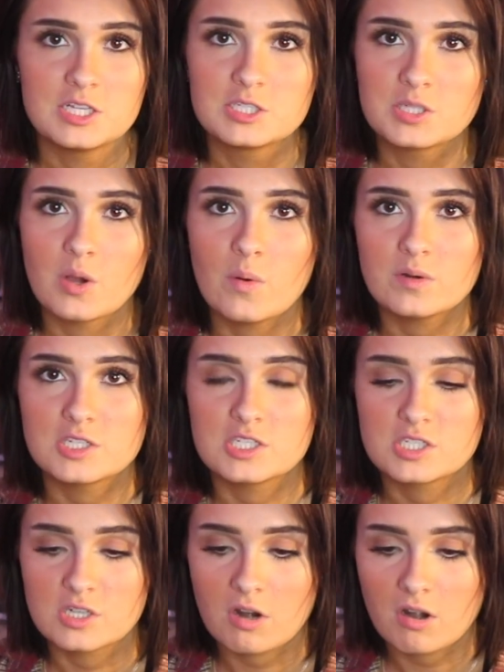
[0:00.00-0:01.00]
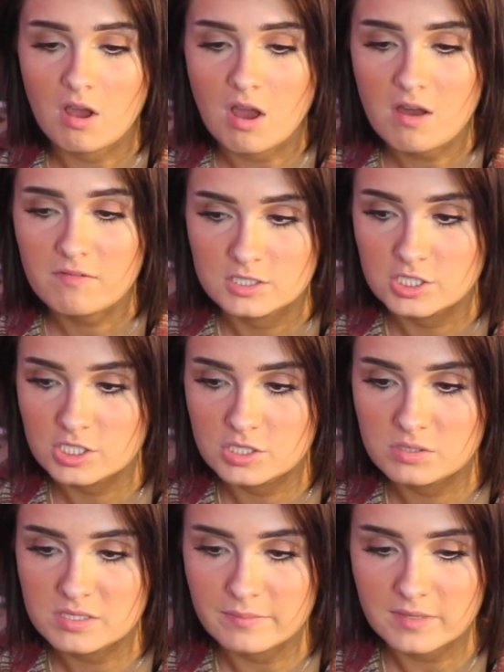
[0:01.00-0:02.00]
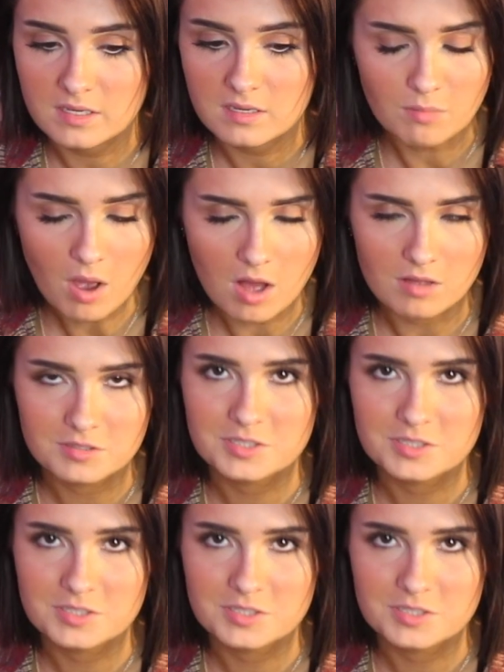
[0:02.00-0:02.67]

So to start off, let's just do something small.